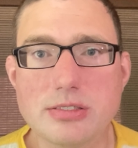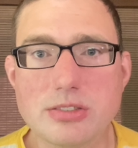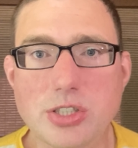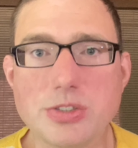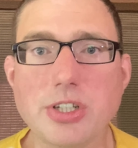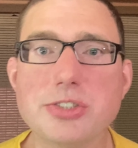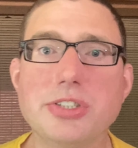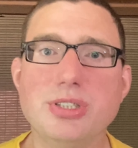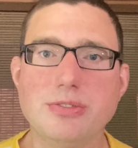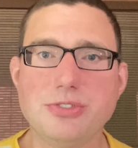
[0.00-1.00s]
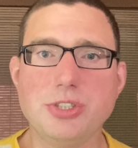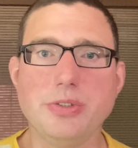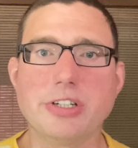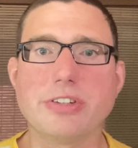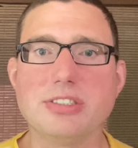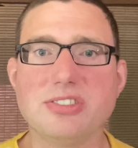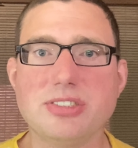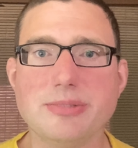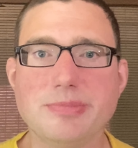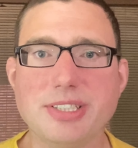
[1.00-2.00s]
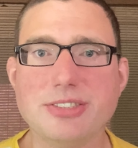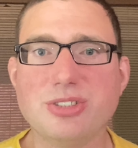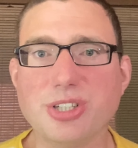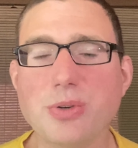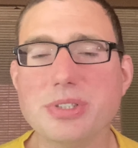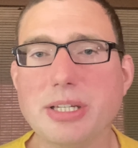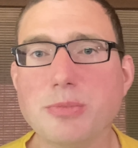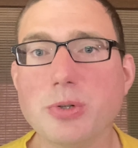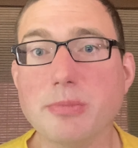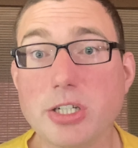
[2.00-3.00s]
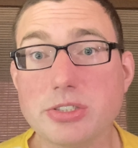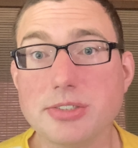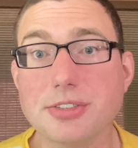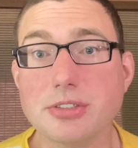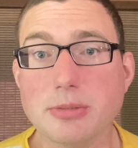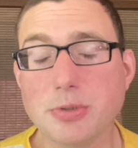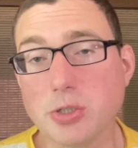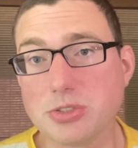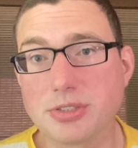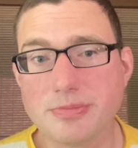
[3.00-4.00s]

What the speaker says: So the alternative to integrated systems is to go with a more modular approach.